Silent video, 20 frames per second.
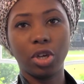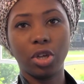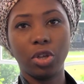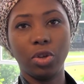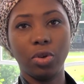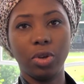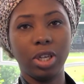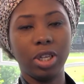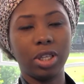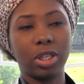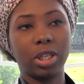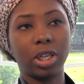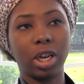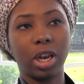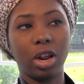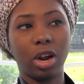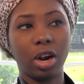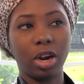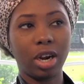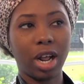you need to
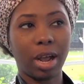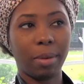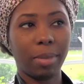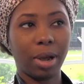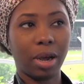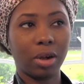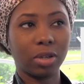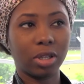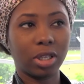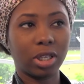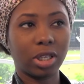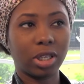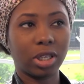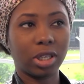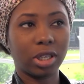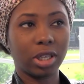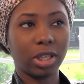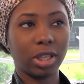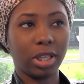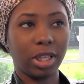learn about
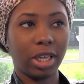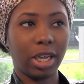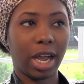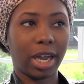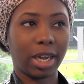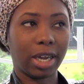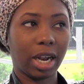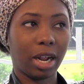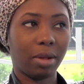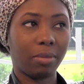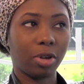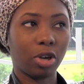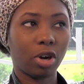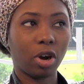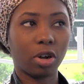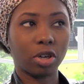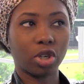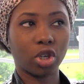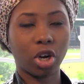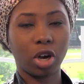the academic
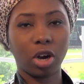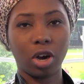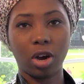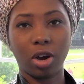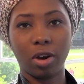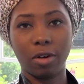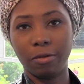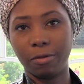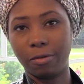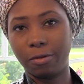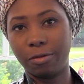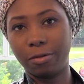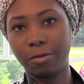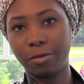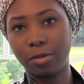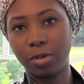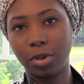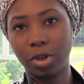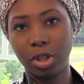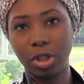culture of
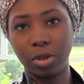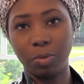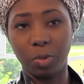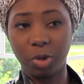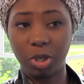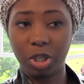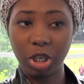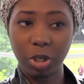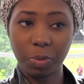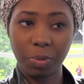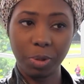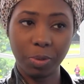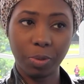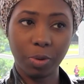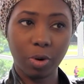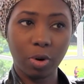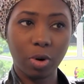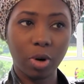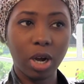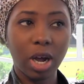the British
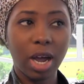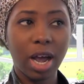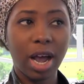people.